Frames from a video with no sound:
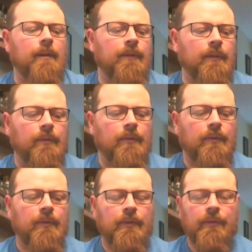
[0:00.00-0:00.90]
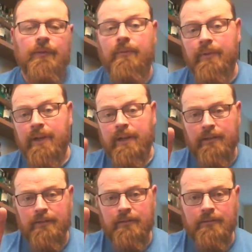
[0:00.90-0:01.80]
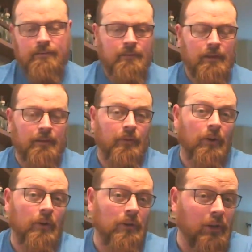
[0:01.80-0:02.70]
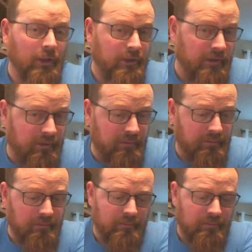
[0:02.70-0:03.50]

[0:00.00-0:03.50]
So there's 3, and they're all Carchus.